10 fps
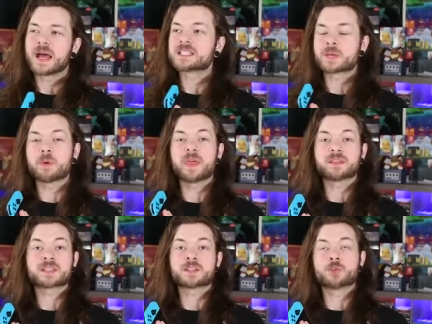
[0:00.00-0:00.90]
as someone that
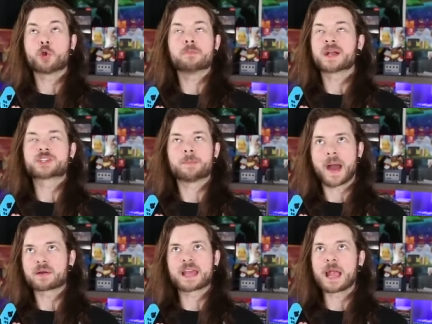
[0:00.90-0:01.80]
doesn't know much
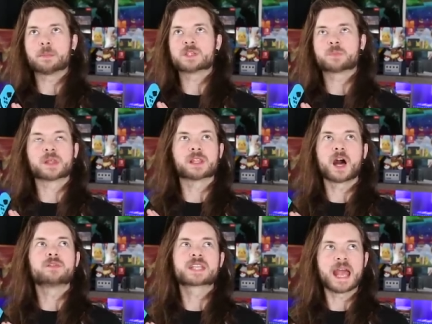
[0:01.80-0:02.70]
about cameras but
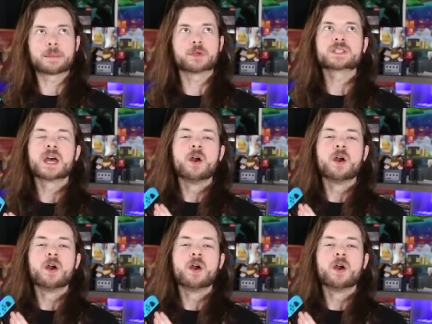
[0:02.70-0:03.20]
loves cameras,